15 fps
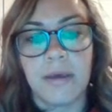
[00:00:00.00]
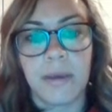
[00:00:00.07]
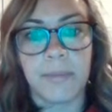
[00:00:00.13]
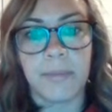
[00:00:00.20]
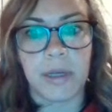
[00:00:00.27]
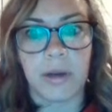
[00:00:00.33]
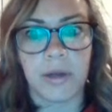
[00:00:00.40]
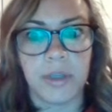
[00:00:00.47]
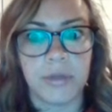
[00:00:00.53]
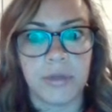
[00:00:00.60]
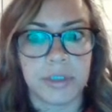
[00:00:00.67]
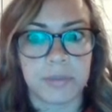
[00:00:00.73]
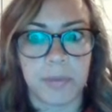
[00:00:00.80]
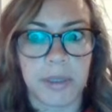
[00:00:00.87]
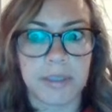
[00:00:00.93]
I mean, are you
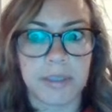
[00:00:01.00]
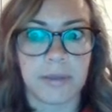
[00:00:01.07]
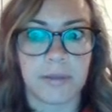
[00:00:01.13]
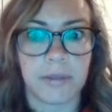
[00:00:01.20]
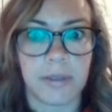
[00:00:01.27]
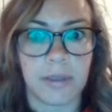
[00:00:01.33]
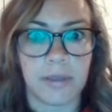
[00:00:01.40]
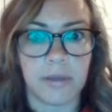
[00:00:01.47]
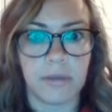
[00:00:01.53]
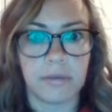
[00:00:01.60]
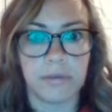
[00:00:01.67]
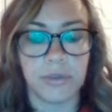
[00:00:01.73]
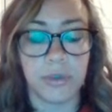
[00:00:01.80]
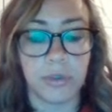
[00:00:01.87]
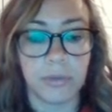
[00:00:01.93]
just basically
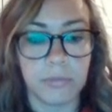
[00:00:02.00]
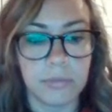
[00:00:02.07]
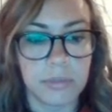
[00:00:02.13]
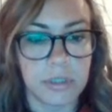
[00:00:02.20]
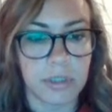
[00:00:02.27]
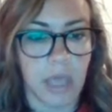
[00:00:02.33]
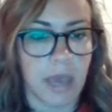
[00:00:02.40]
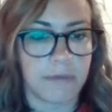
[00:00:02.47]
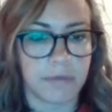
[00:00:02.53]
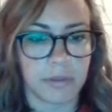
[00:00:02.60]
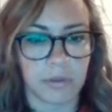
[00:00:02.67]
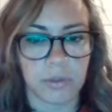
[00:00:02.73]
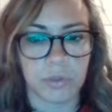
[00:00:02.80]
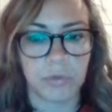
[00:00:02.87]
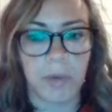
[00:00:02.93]
doomed to having
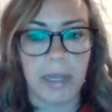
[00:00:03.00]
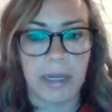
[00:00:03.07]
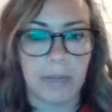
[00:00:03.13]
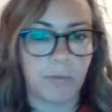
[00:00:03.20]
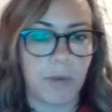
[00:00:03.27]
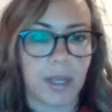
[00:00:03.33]
those wet,